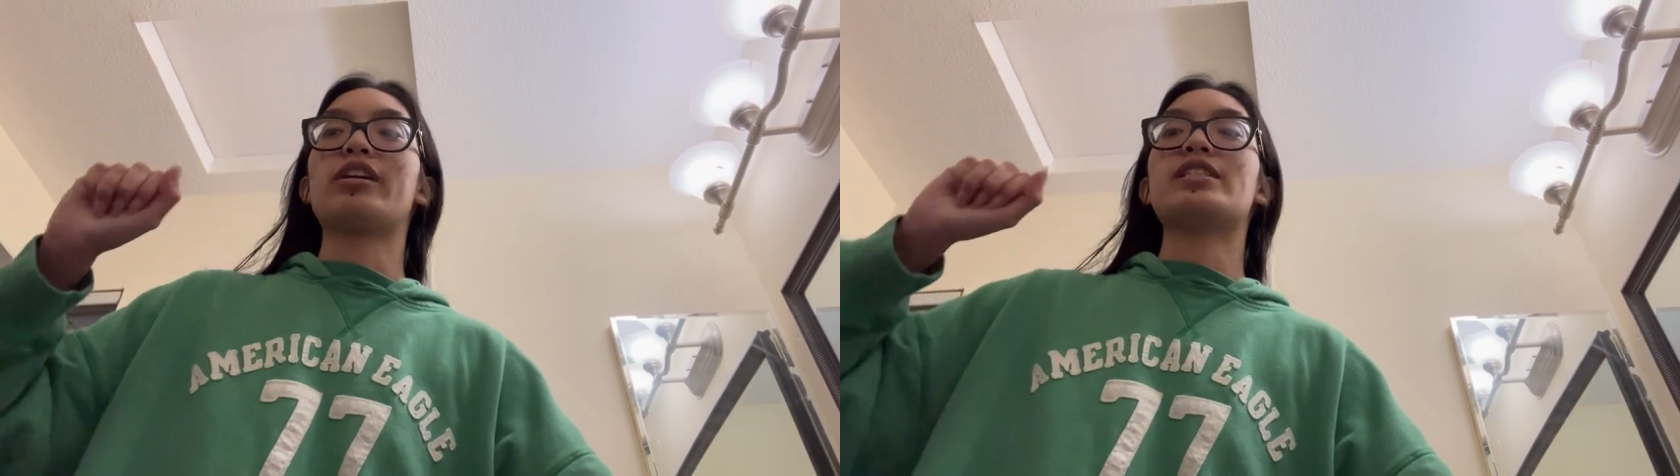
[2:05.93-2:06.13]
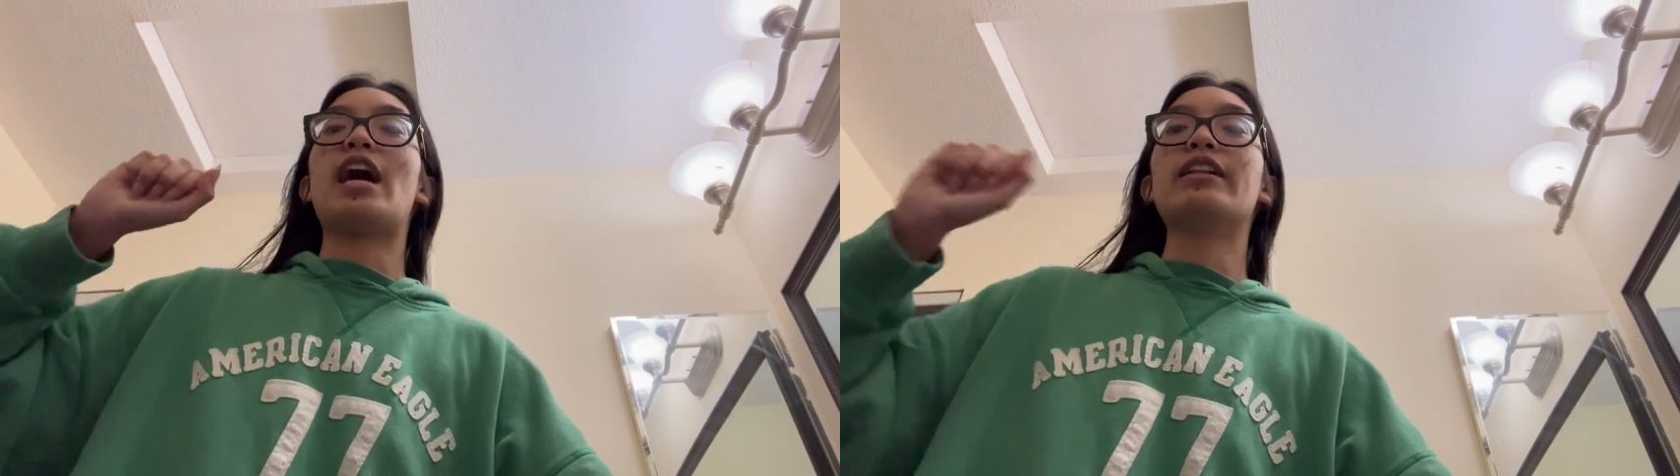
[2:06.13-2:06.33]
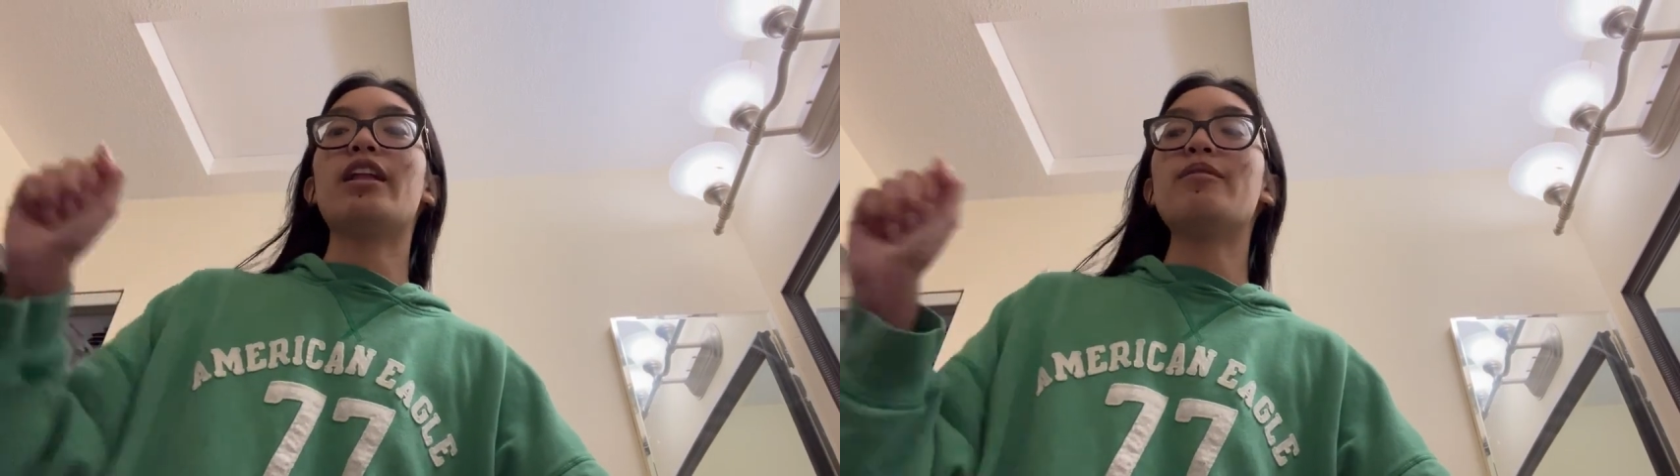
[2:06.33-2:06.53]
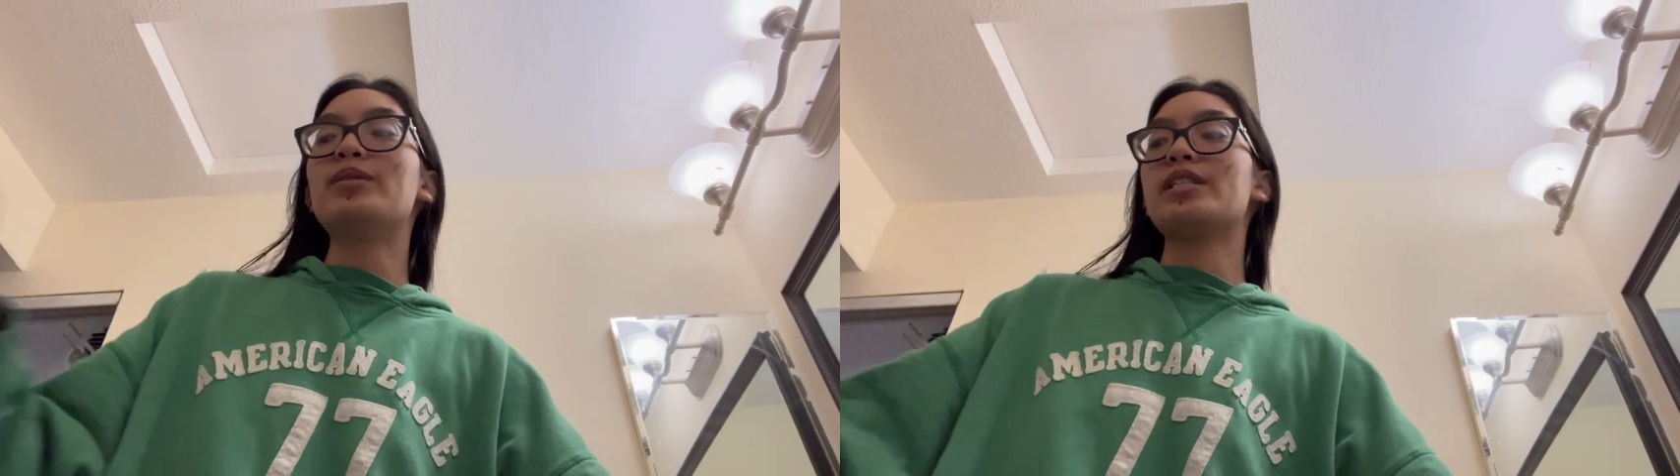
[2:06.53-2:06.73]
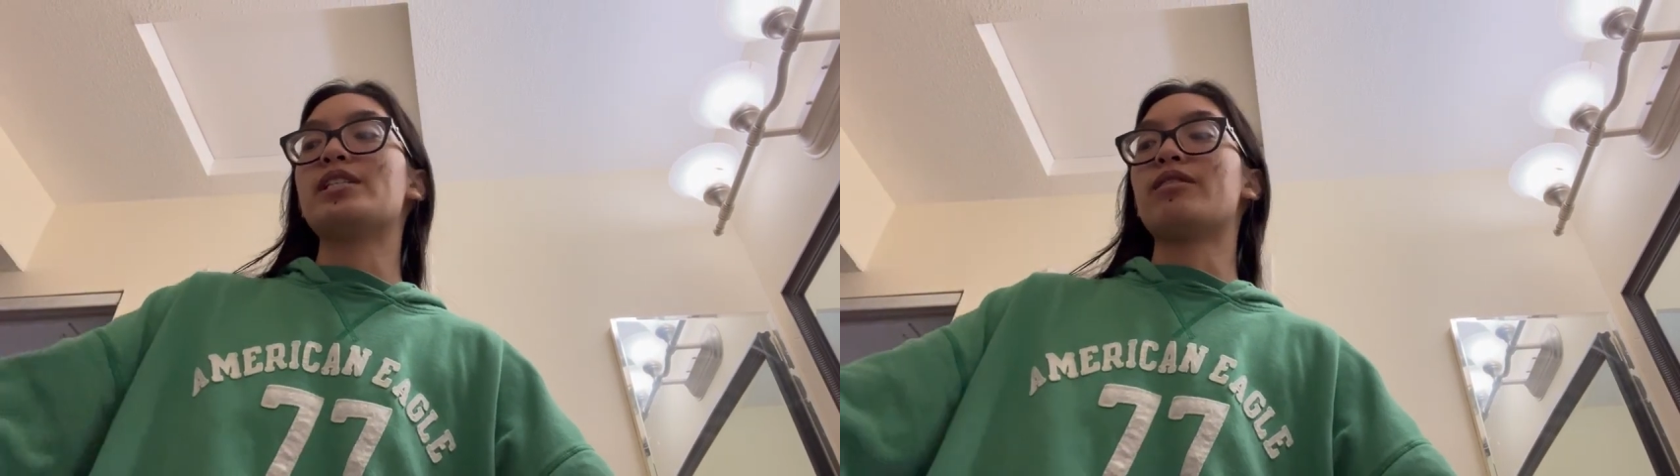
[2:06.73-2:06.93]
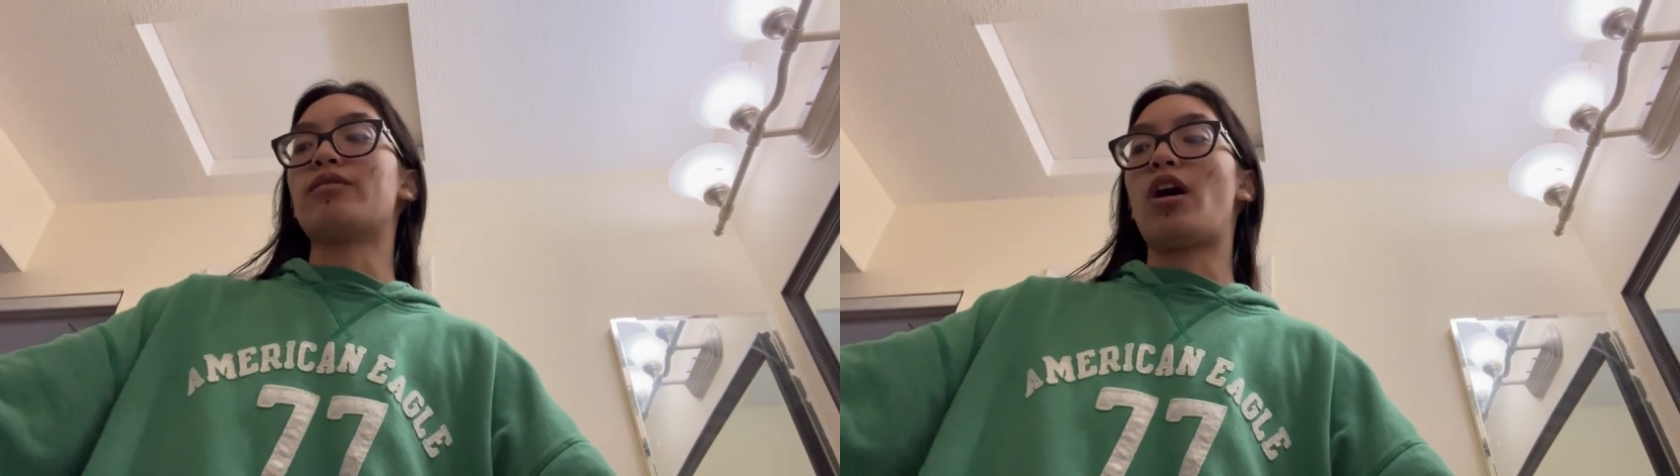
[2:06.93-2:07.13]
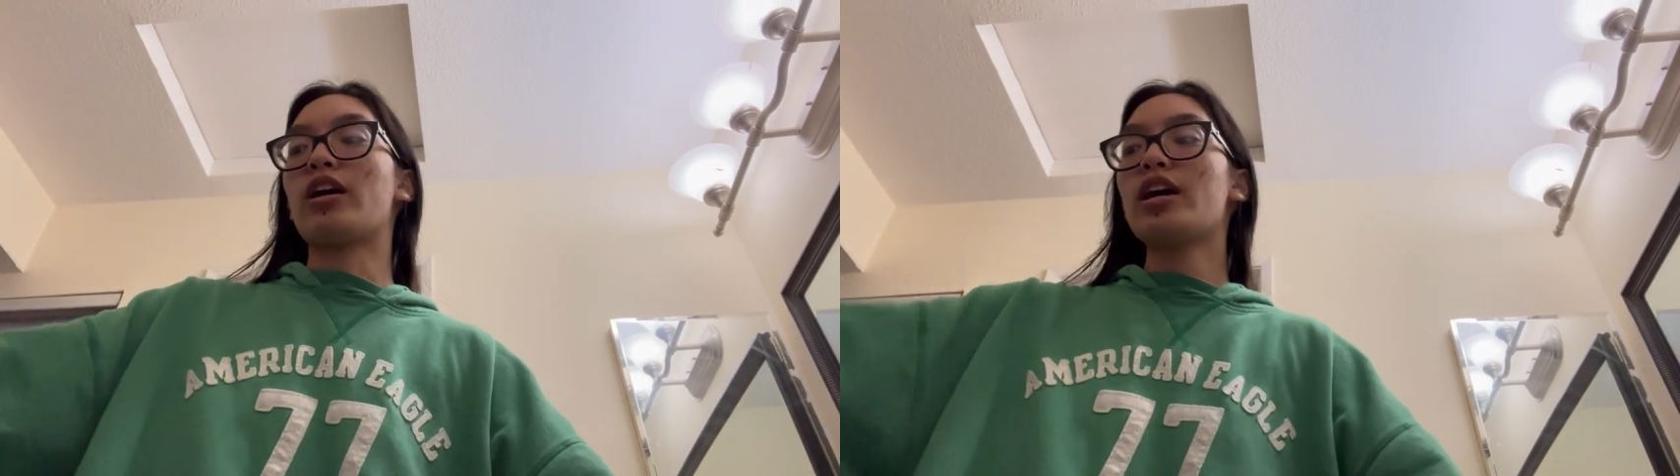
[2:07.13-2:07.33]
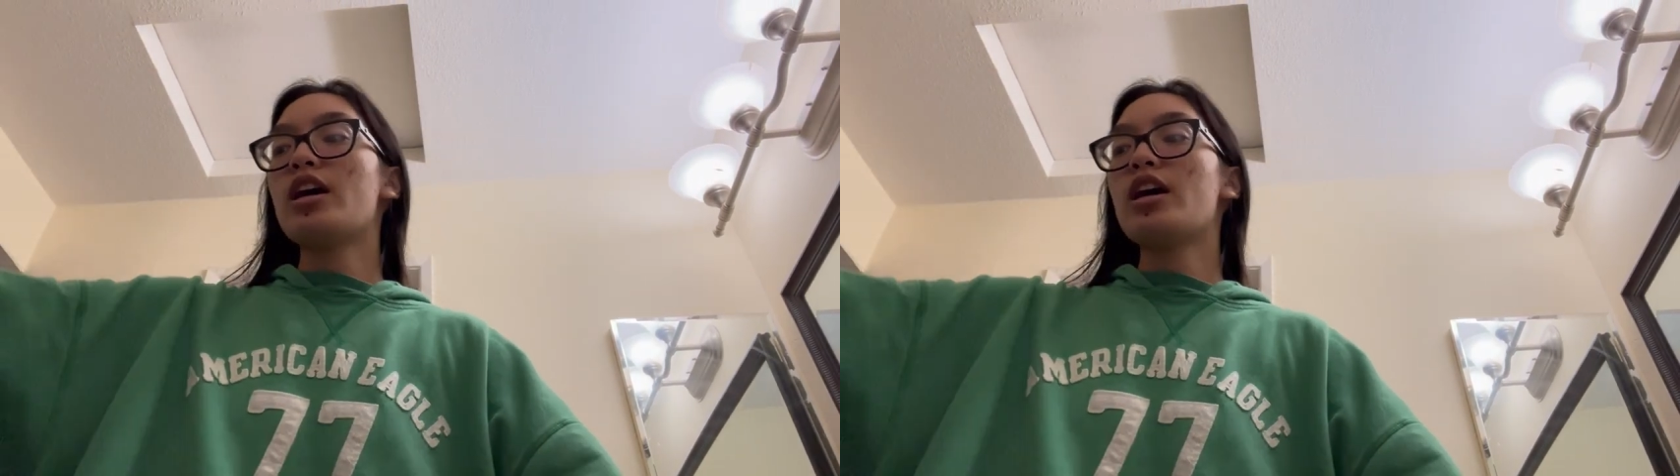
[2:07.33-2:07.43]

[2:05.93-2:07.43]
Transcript: because I love Princess and the Frog.